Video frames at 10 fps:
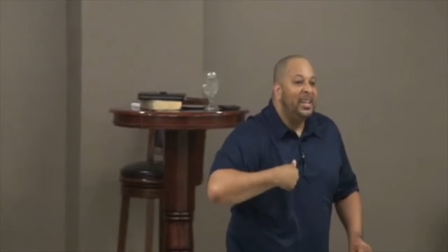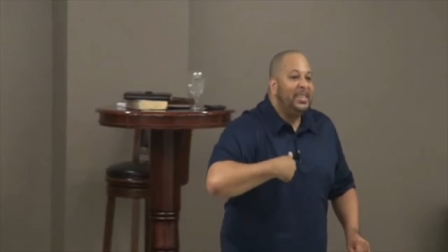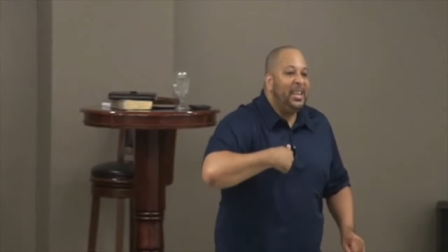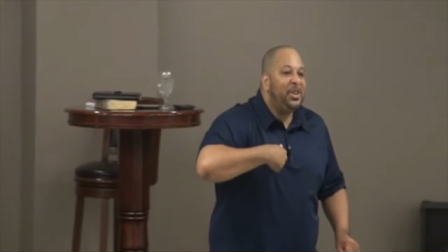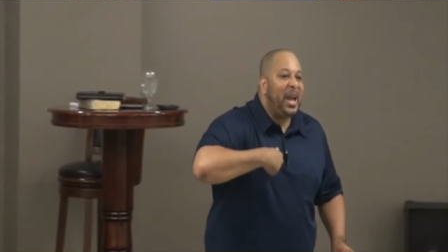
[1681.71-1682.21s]

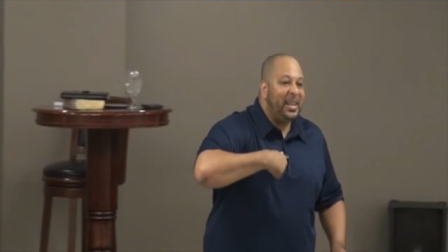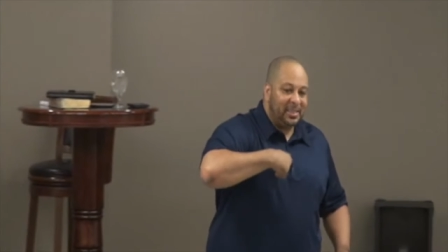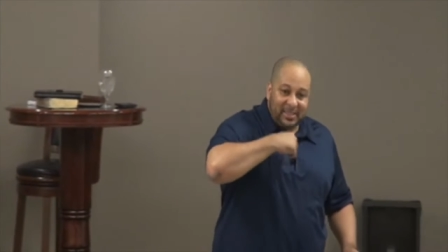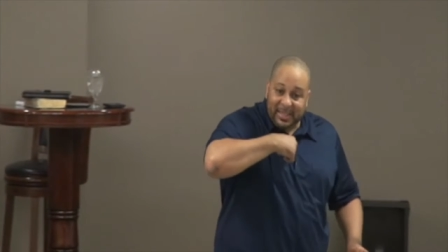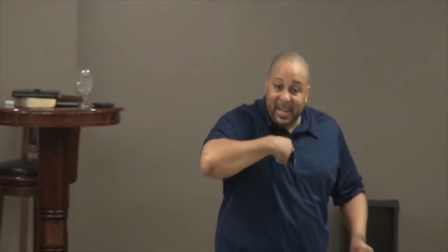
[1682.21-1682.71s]
See, you got to
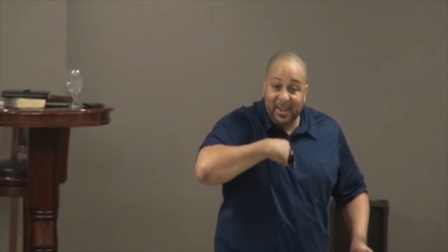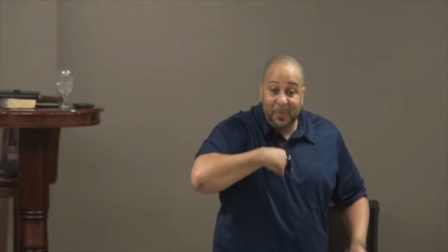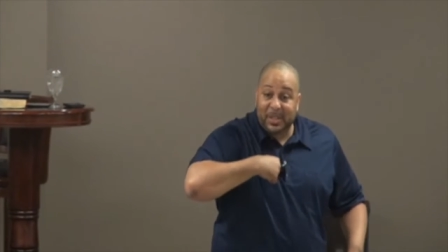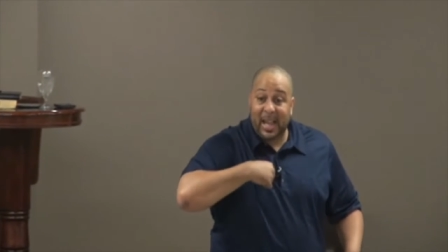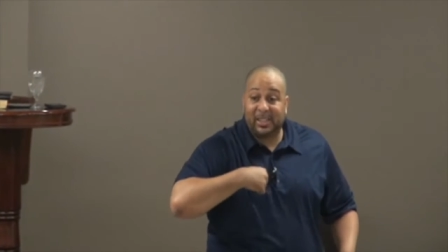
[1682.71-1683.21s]
see
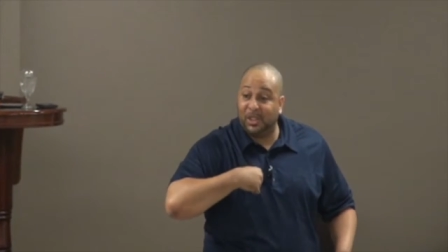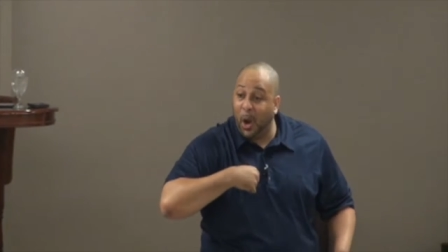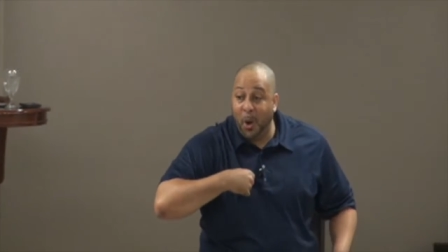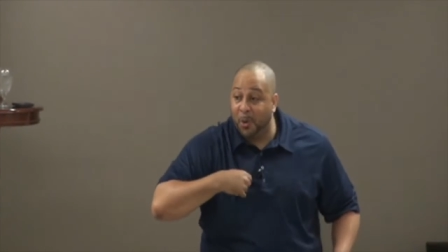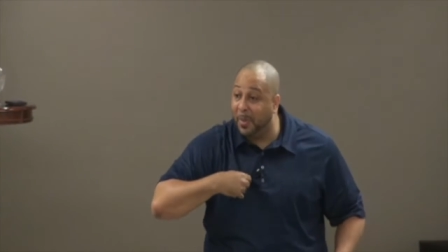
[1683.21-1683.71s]
with that
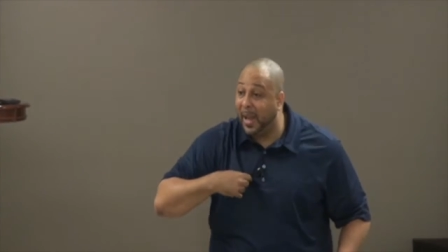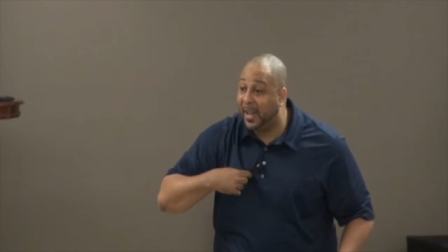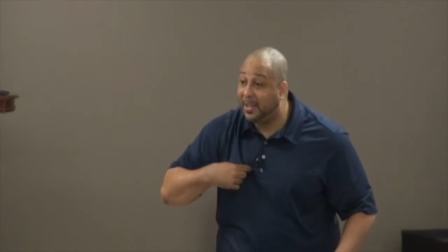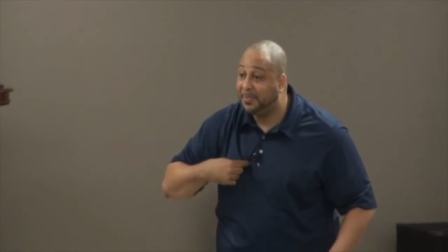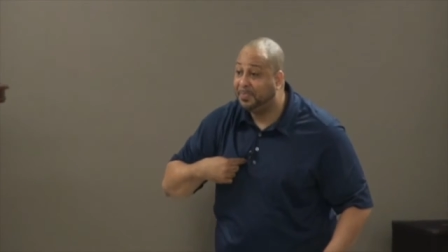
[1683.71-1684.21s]
soul,
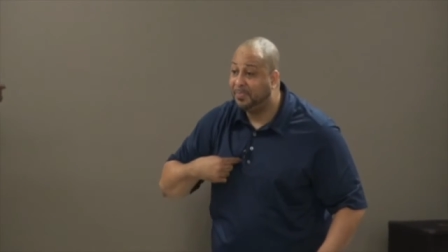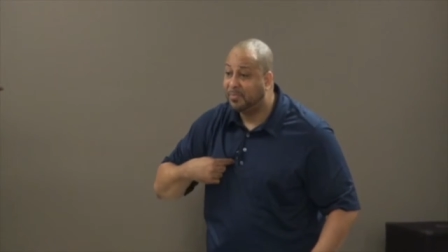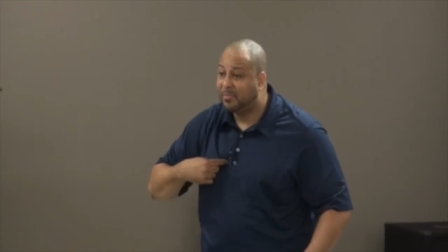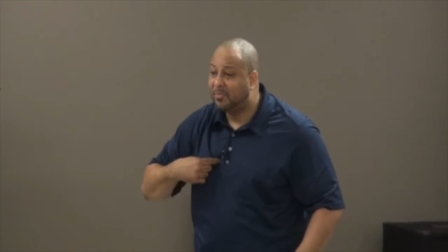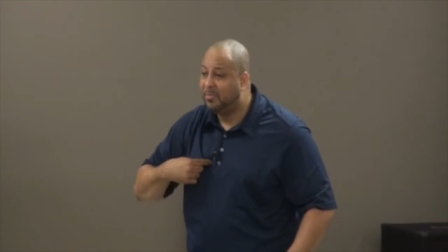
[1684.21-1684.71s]
man.
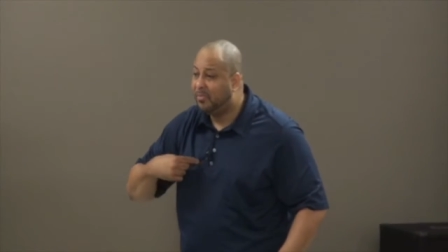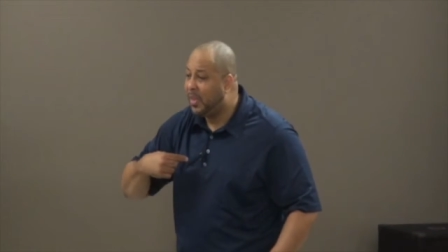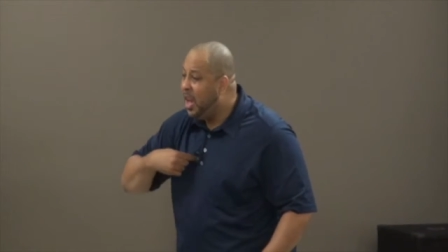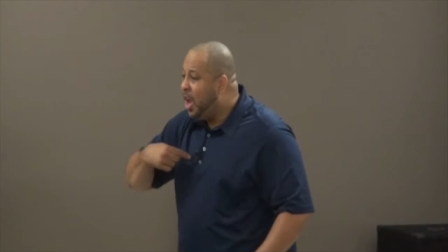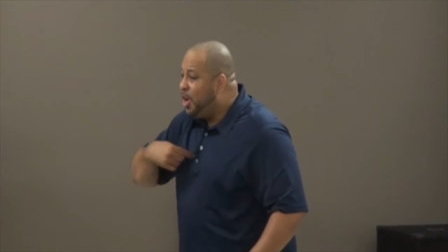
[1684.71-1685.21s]

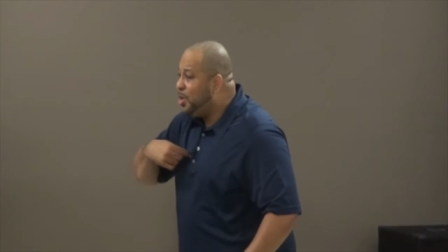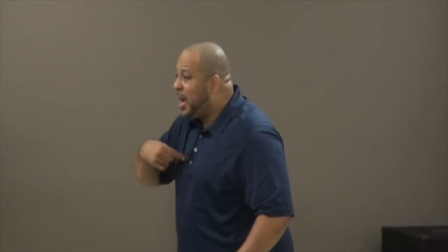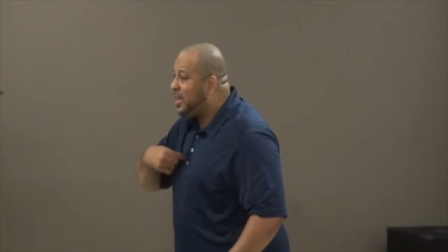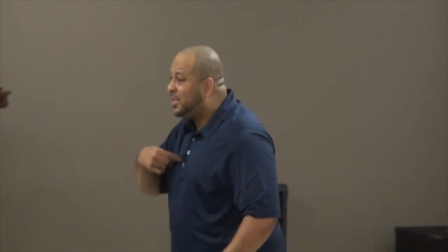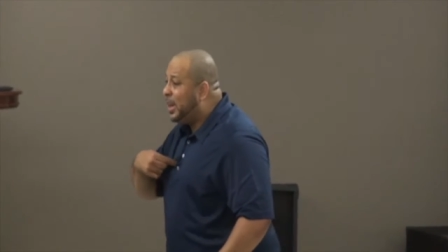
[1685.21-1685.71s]
You got
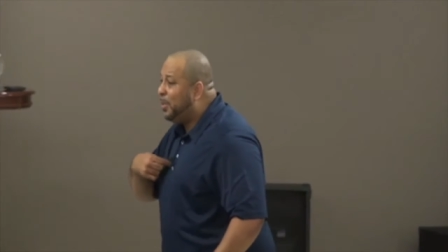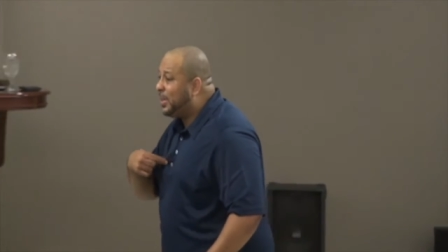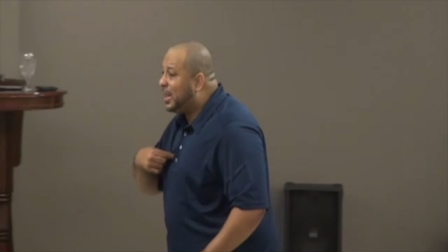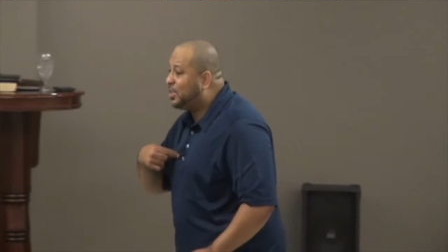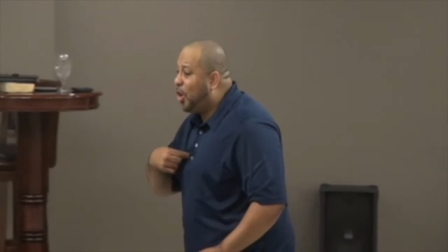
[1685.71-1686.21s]
to see with
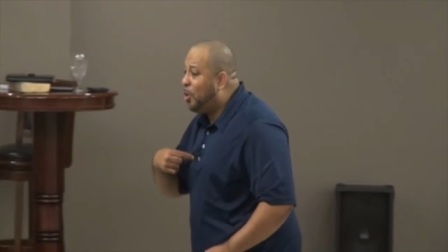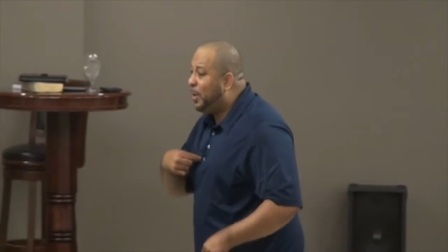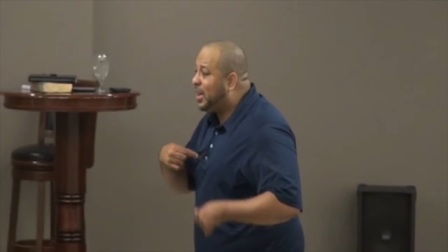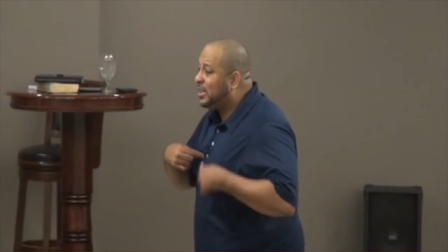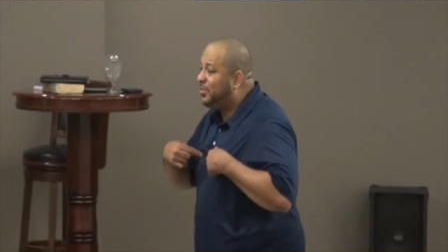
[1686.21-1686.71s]
that soul
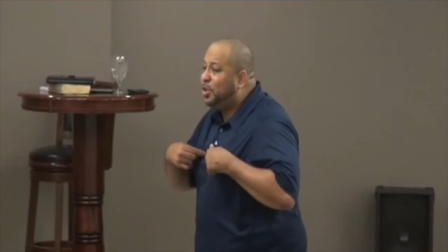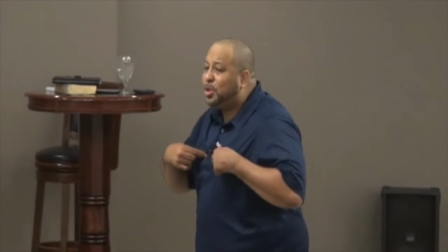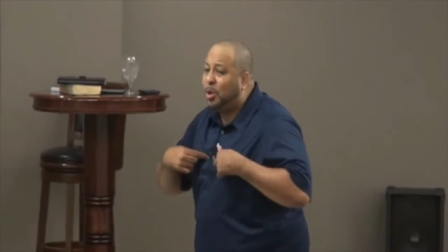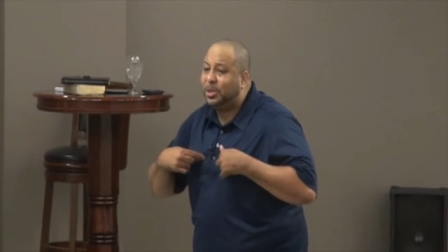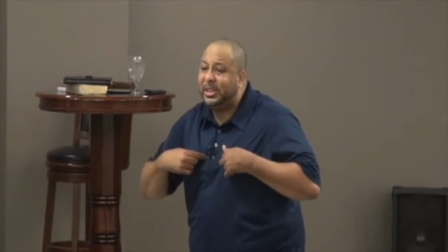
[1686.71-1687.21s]
because if you
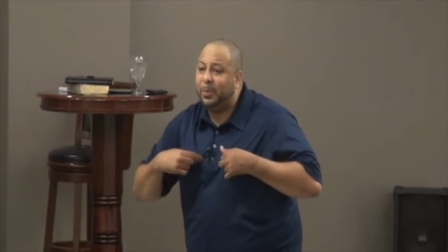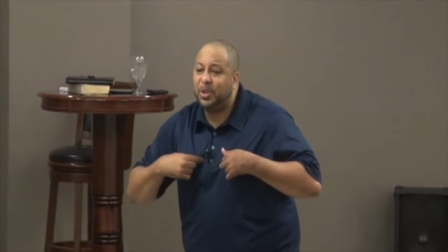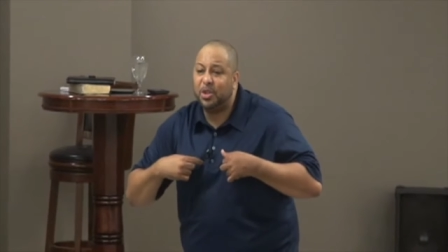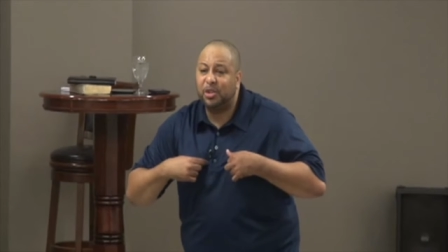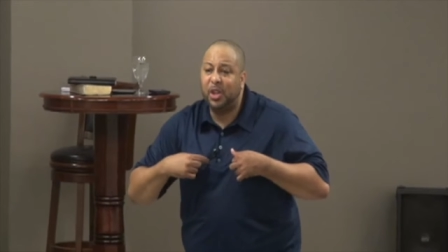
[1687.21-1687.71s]
don't see
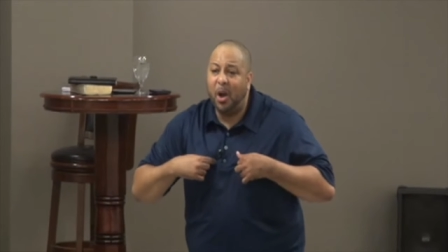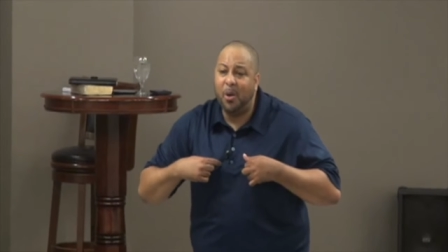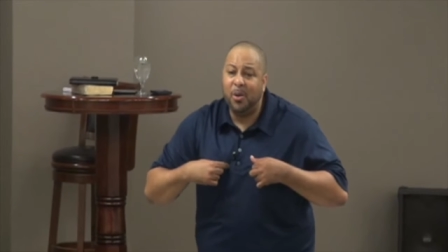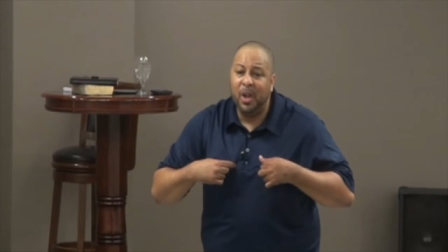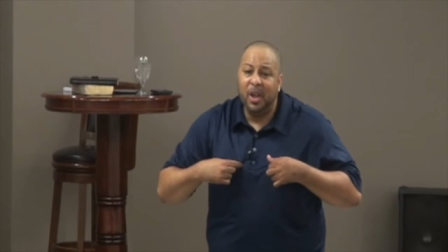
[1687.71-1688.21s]
with your
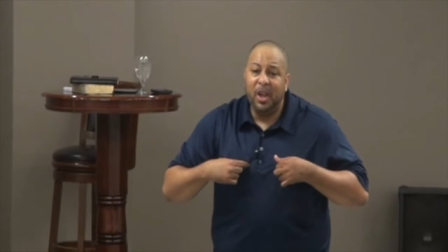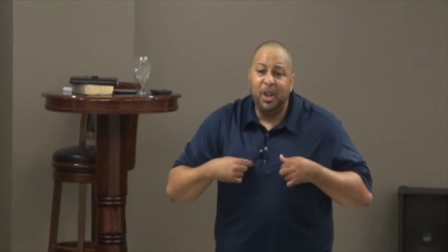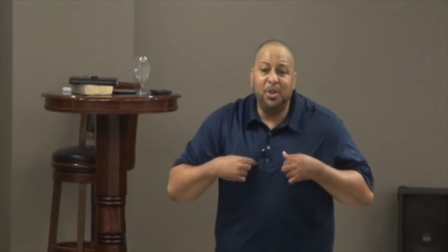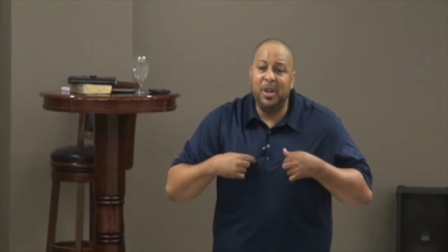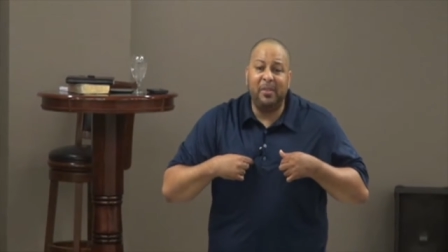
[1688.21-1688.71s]
soul,
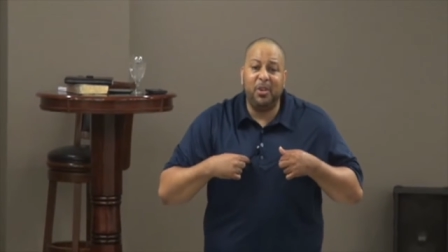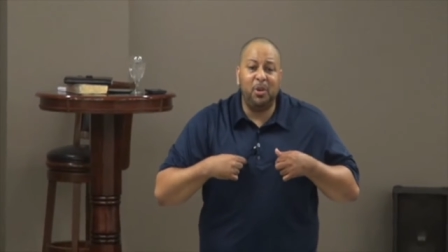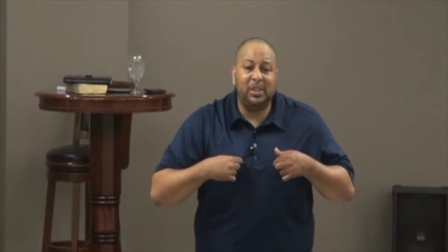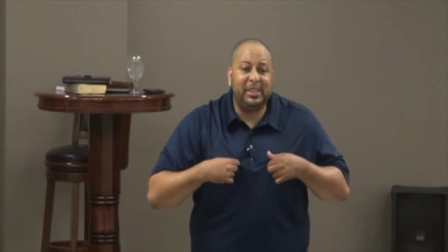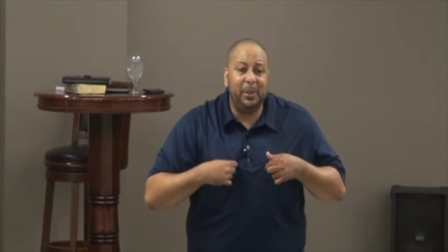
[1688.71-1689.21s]
you're never going
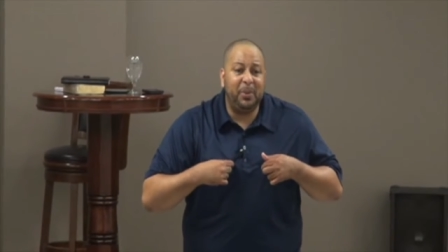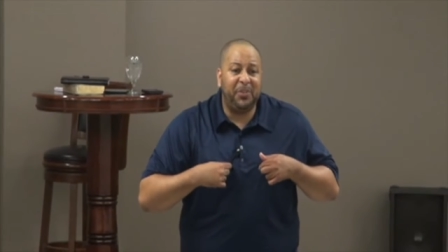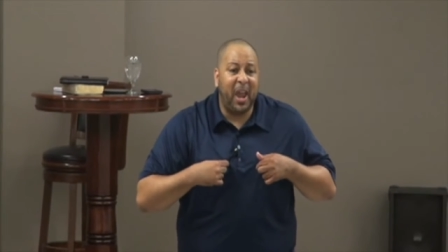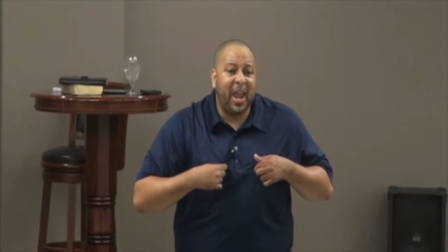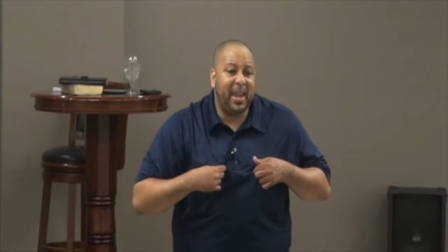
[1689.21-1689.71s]
to see with
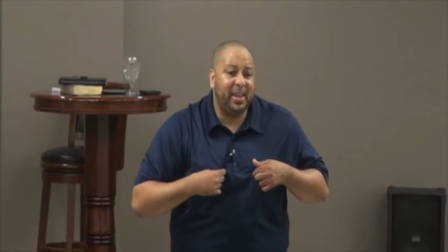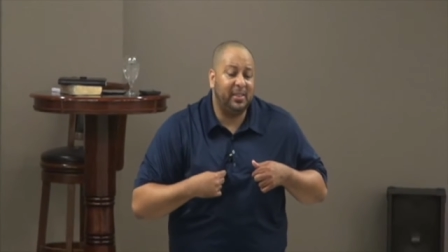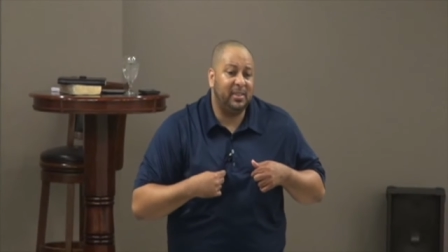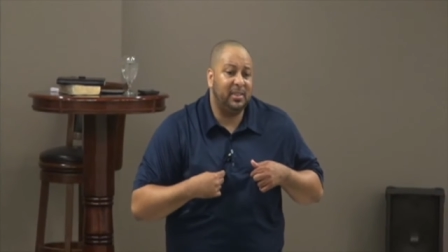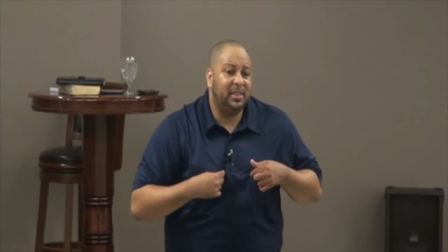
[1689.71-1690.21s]
your
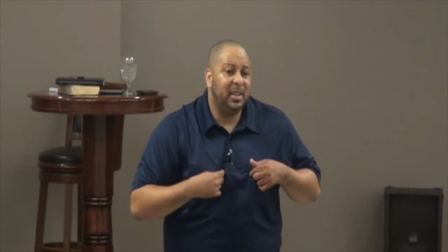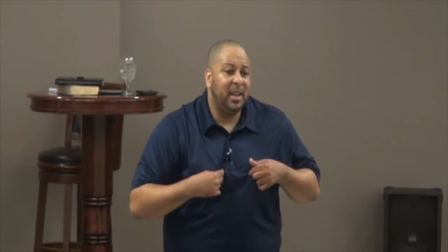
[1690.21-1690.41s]
hands.